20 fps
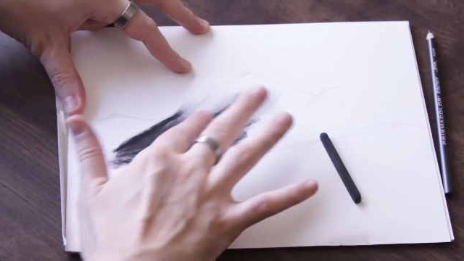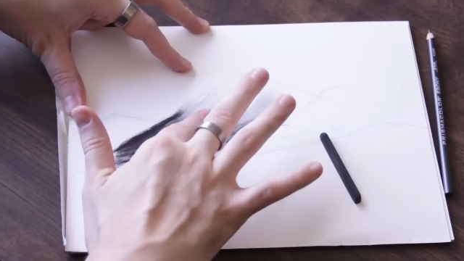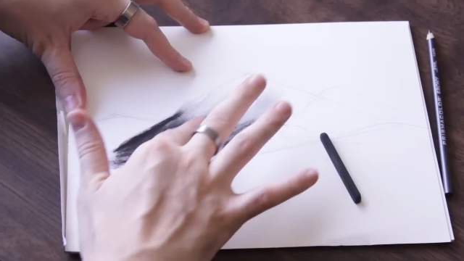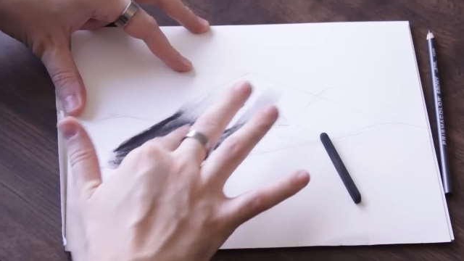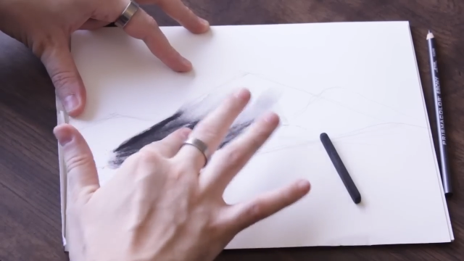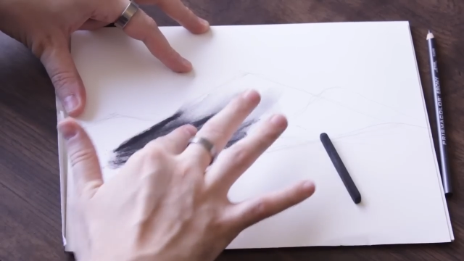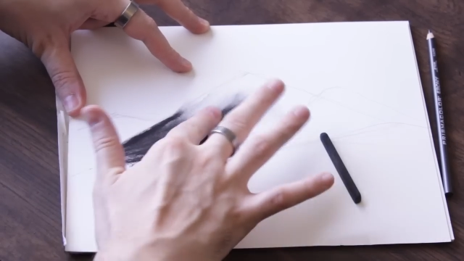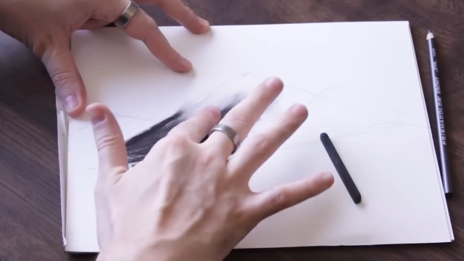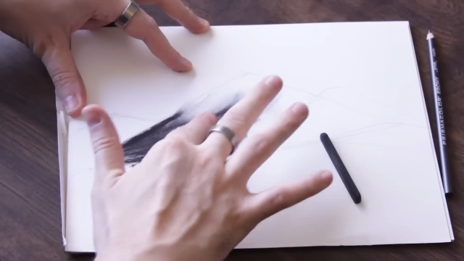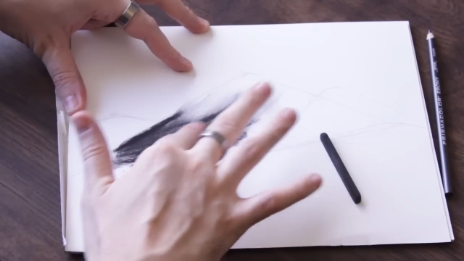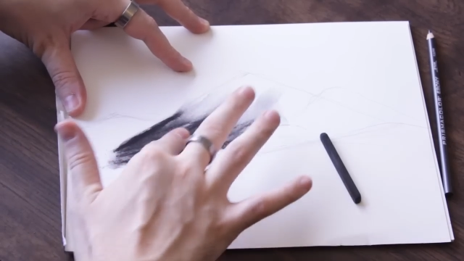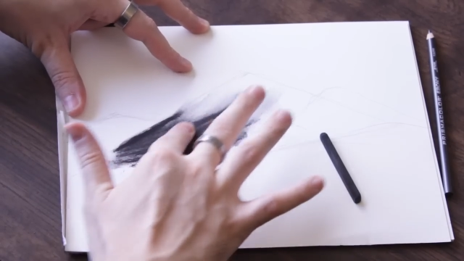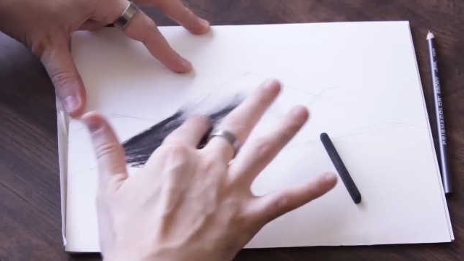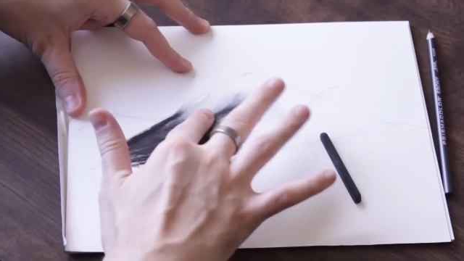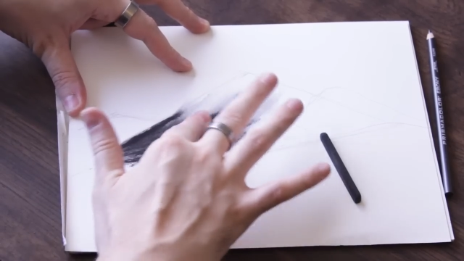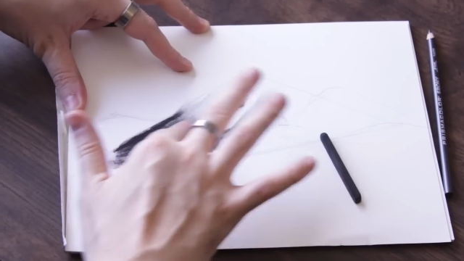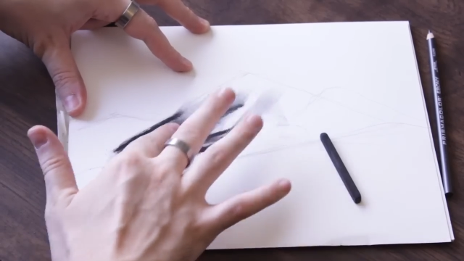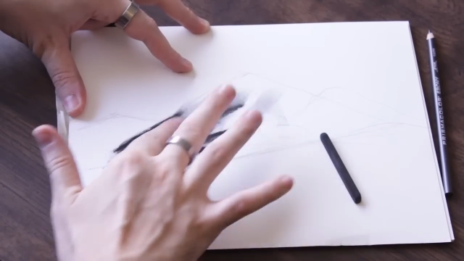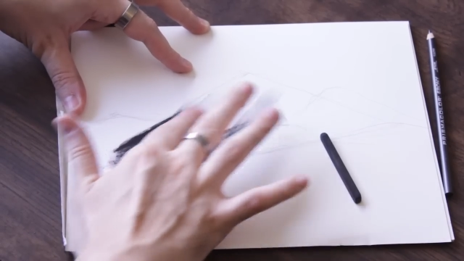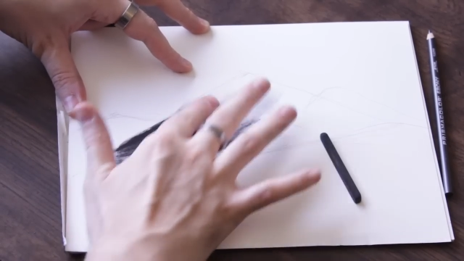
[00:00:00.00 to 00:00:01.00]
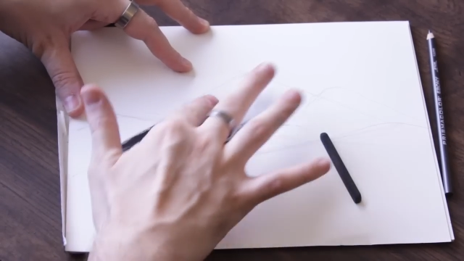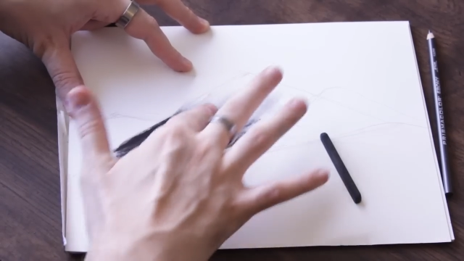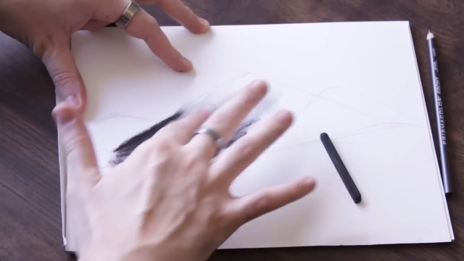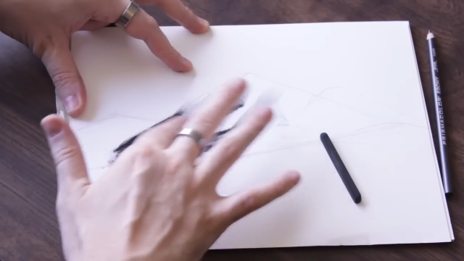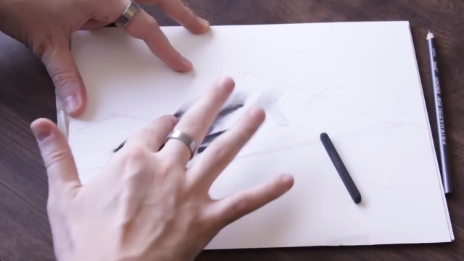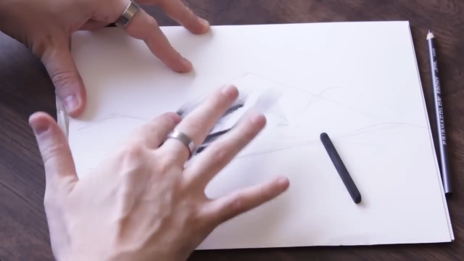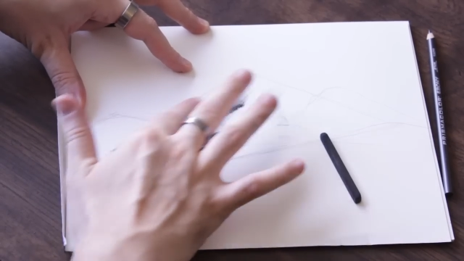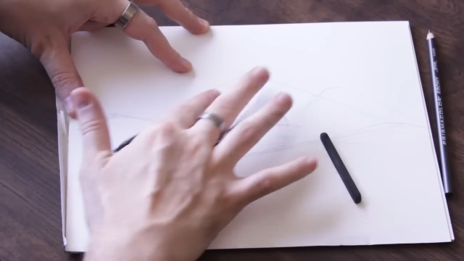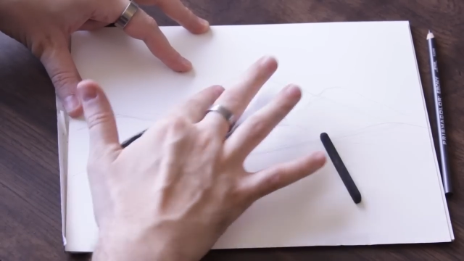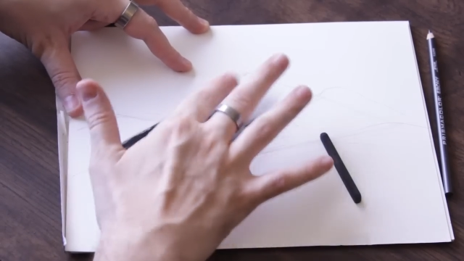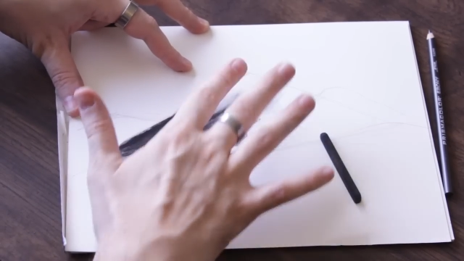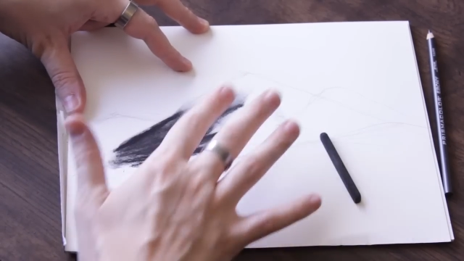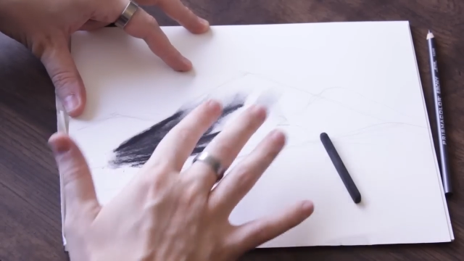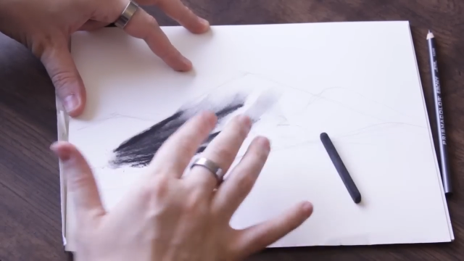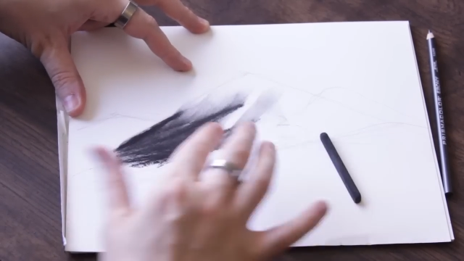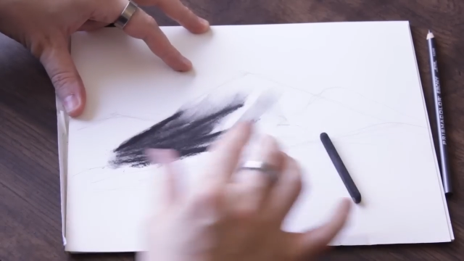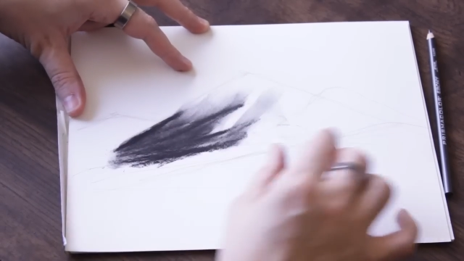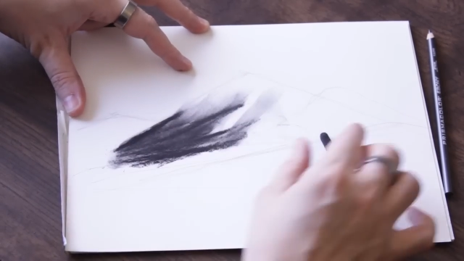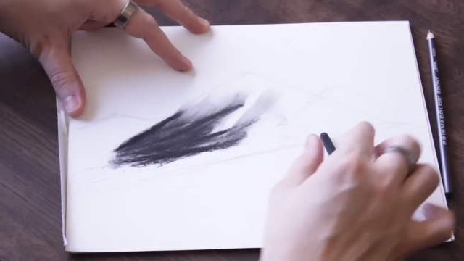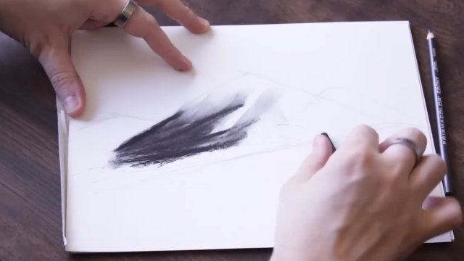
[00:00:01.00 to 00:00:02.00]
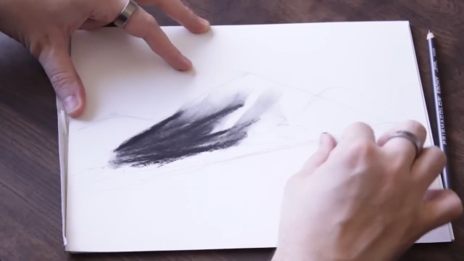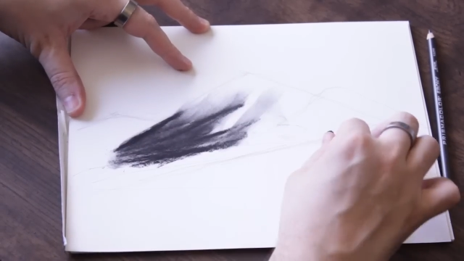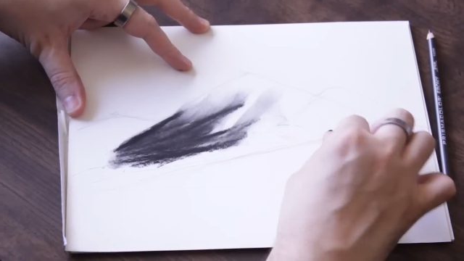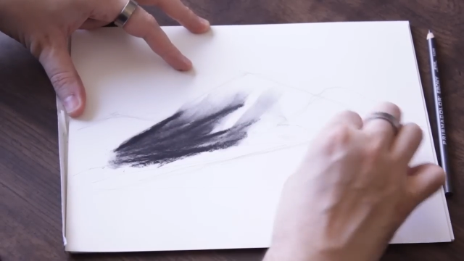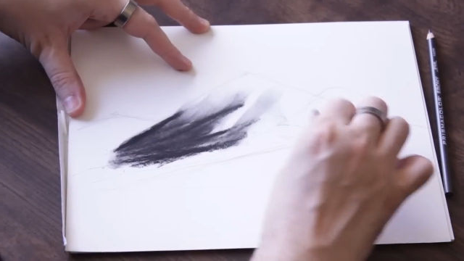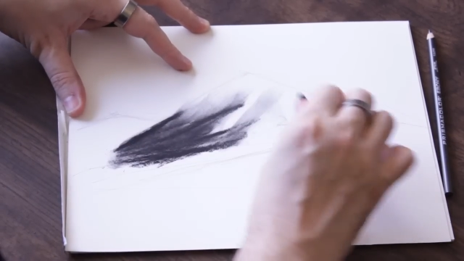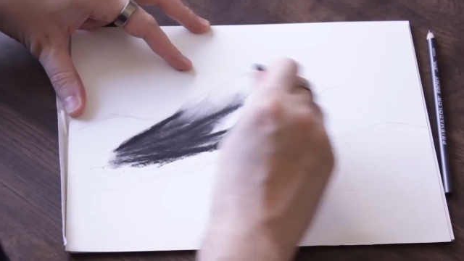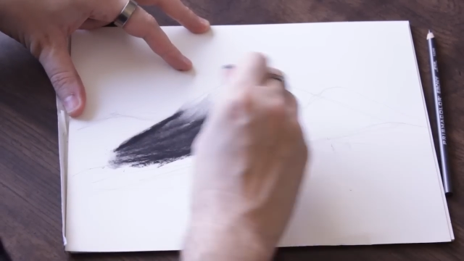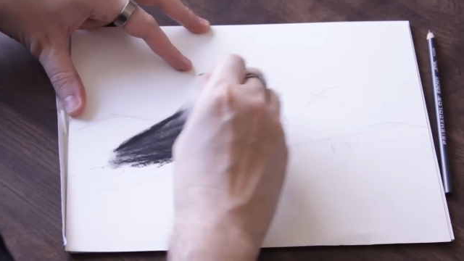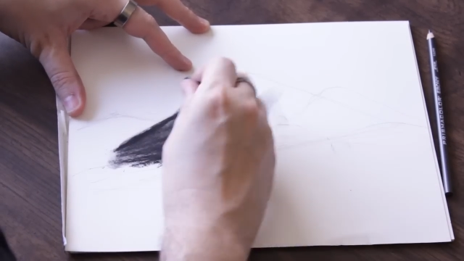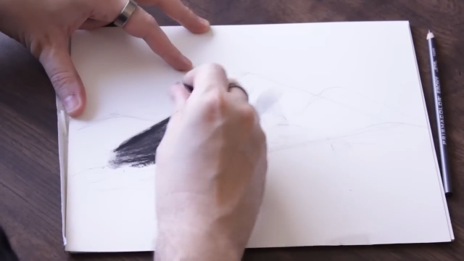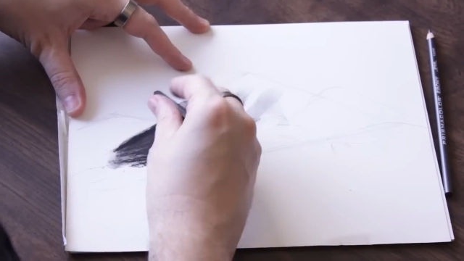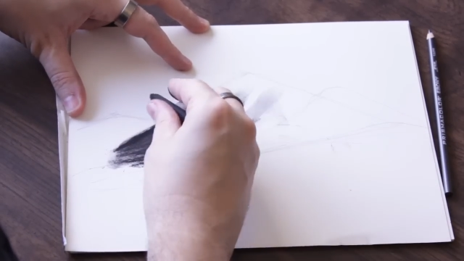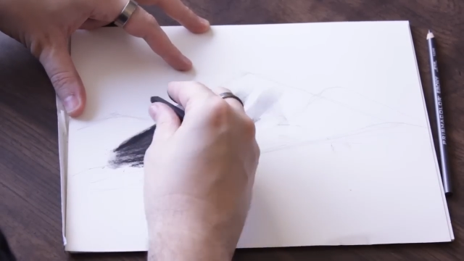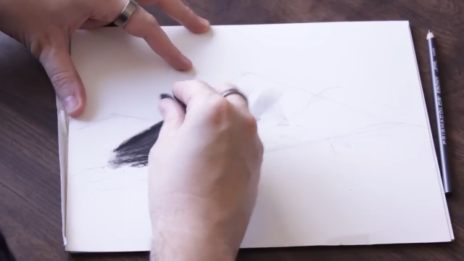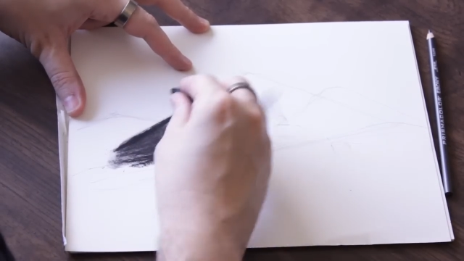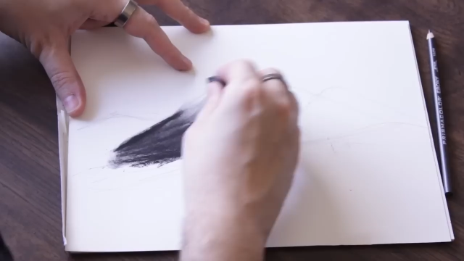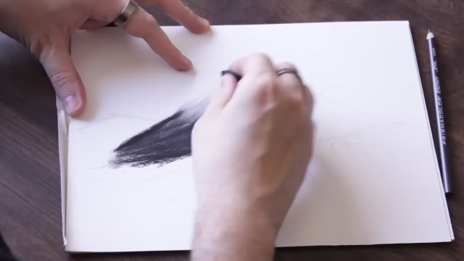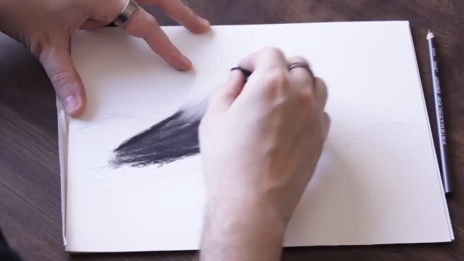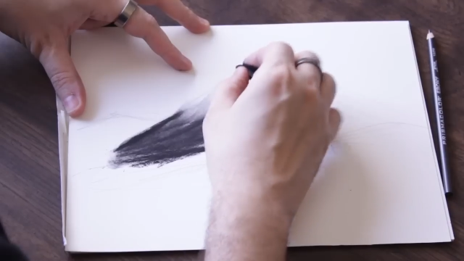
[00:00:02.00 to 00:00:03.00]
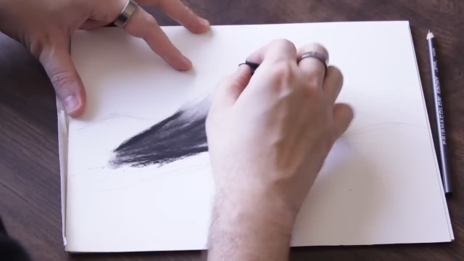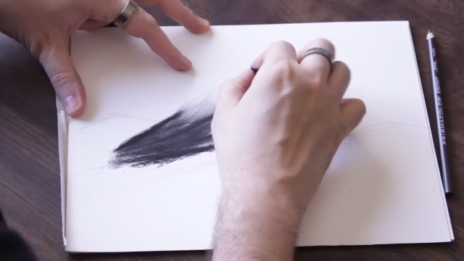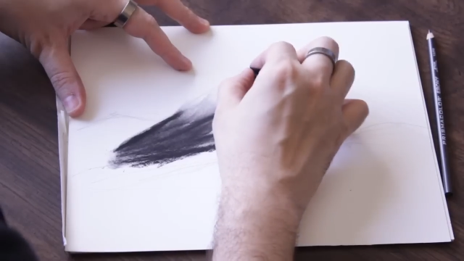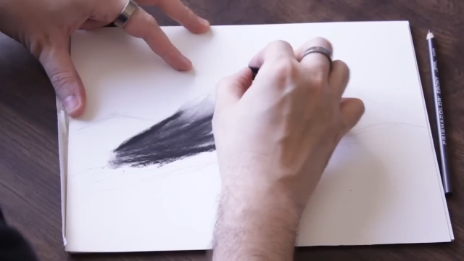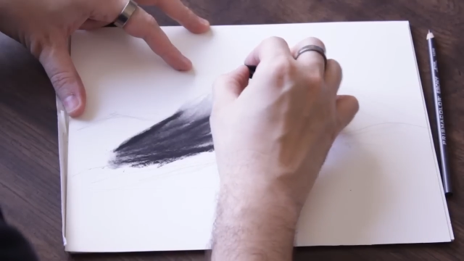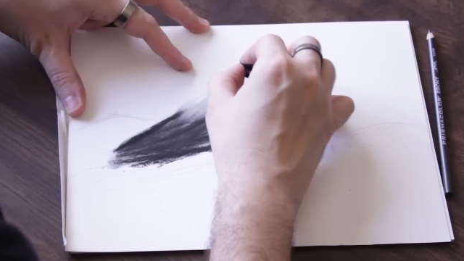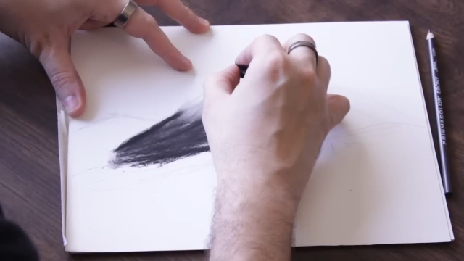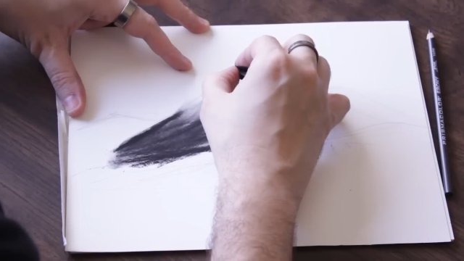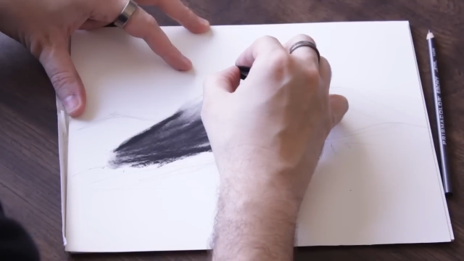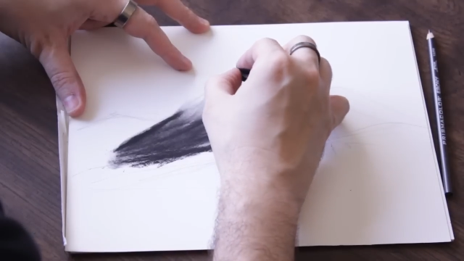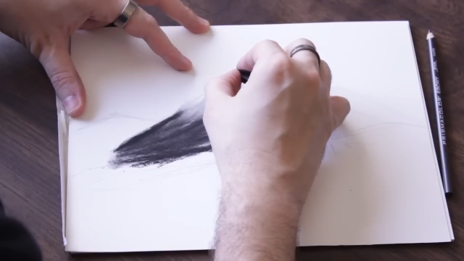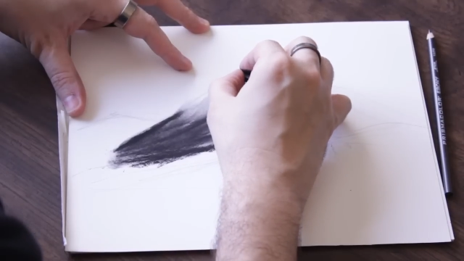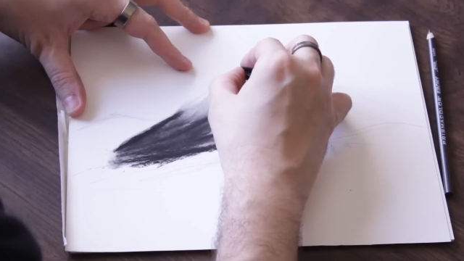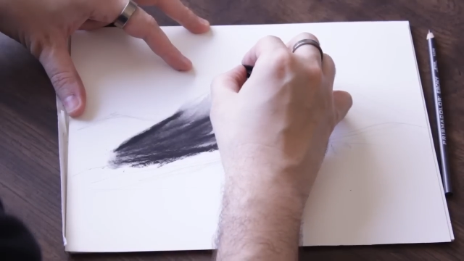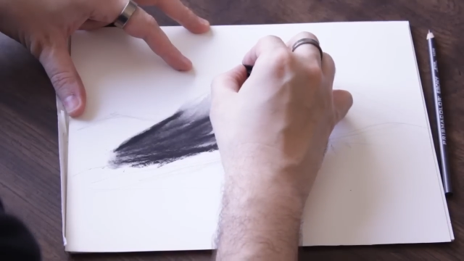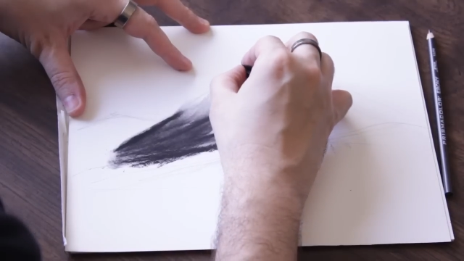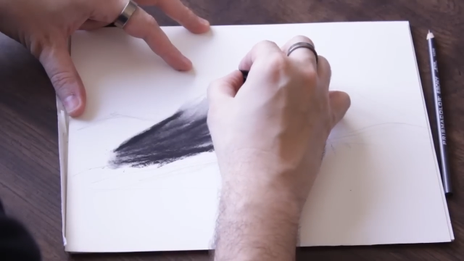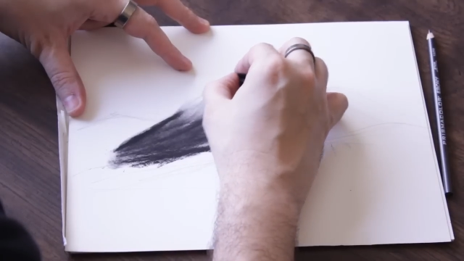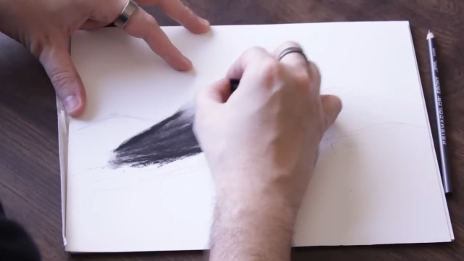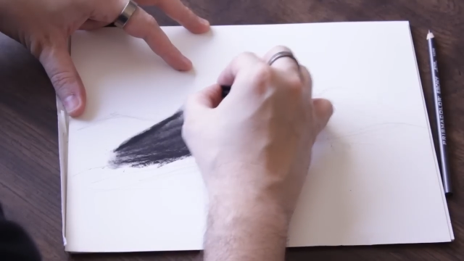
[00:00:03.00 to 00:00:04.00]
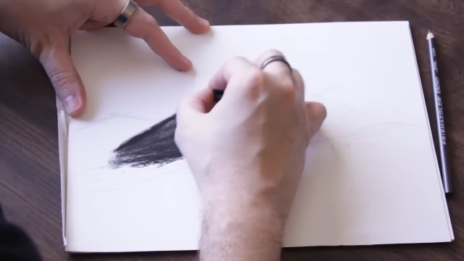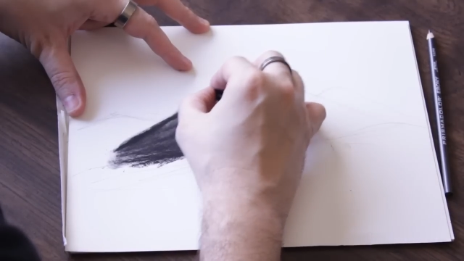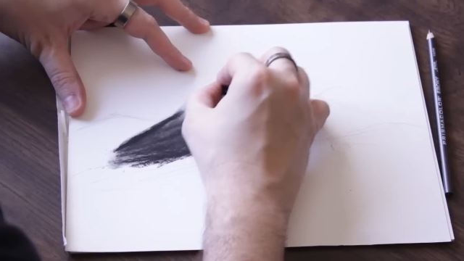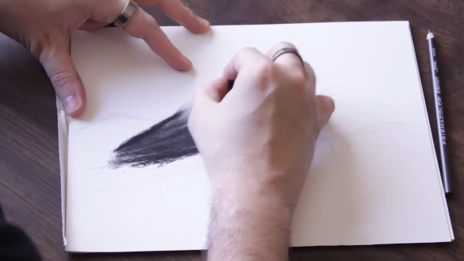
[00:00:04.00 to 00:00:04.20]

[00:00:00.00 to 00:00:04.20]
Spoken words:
Nobody's mouth can be seen.